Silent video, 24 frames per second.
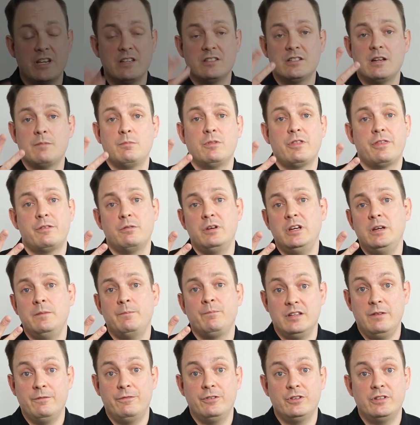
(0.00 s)
case number three,
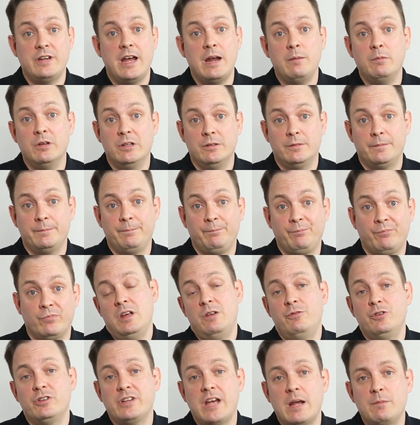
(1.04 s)
infotainment.
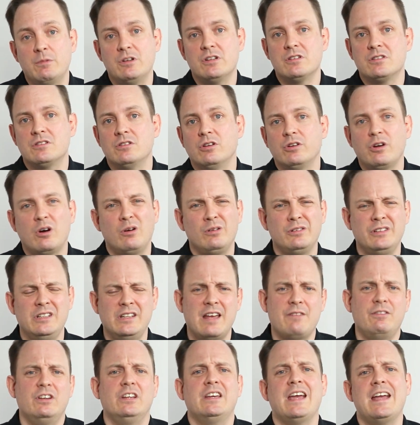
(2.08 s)
Infotainment is not only
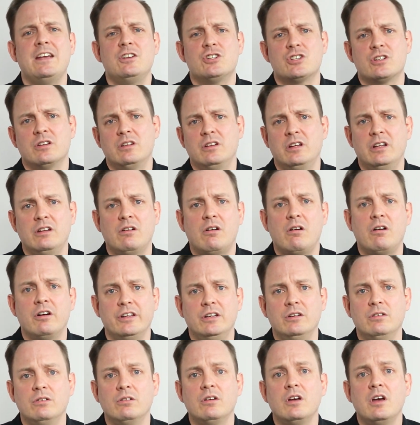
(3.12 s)
navigation and
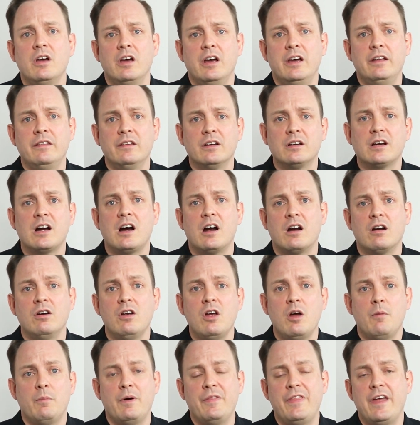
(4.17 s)
audio in the
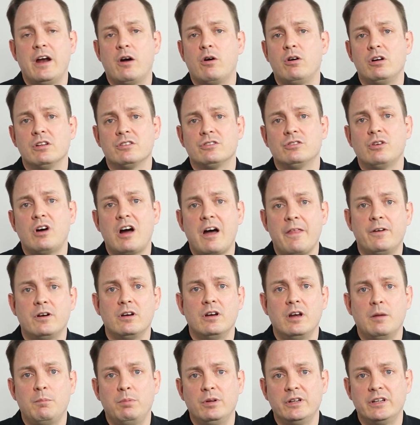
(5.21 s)
car, but there are also
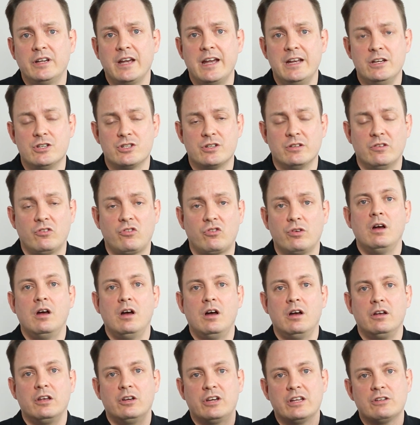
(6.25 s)
other applications.
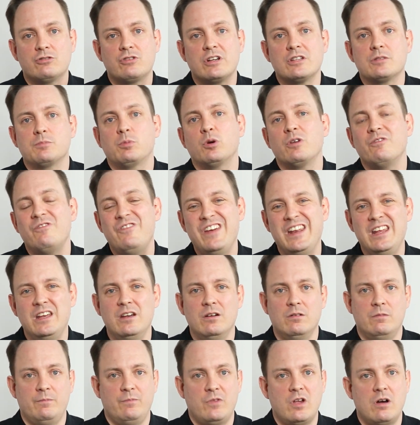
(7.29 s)
Uh, you can transport
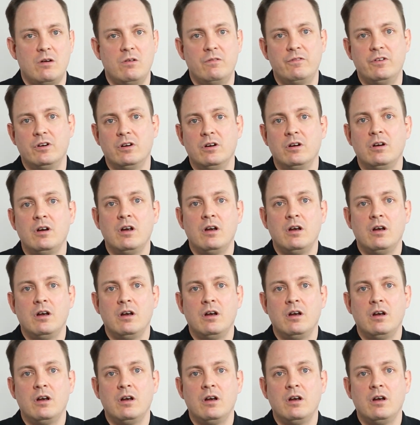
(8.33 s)
video over